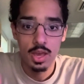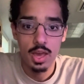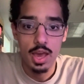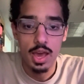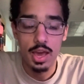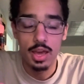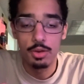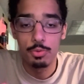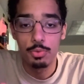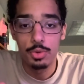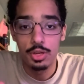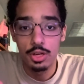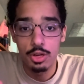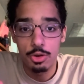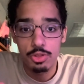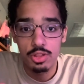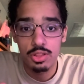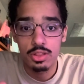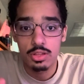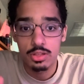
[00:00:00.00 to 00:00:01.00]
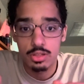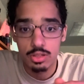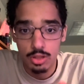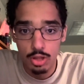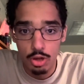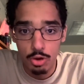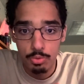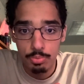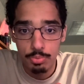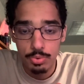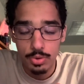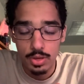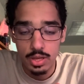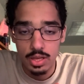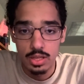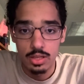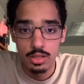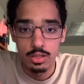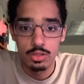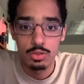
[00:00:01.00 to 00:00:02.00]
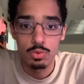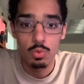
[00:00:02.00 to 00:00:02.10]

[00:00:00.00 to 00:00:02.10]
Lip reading: And we know that the slope is